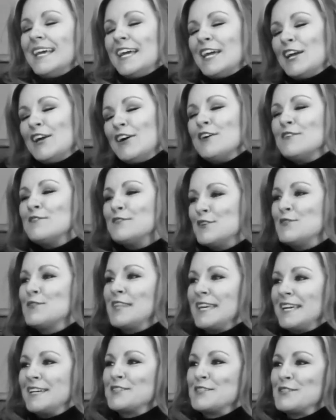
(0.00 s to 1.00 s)
Here are a few
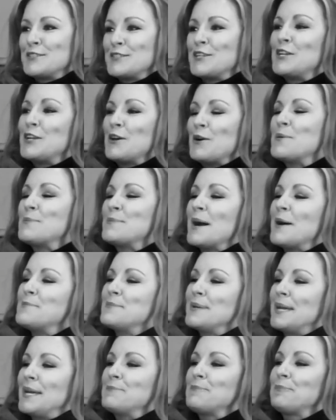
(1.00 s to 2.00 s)
things you should know about
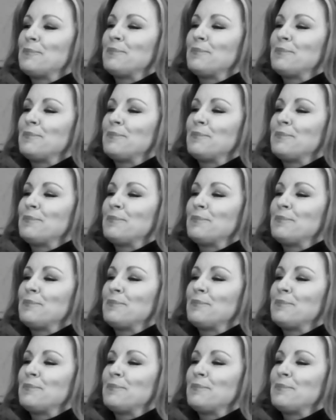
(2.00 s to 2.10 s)
me.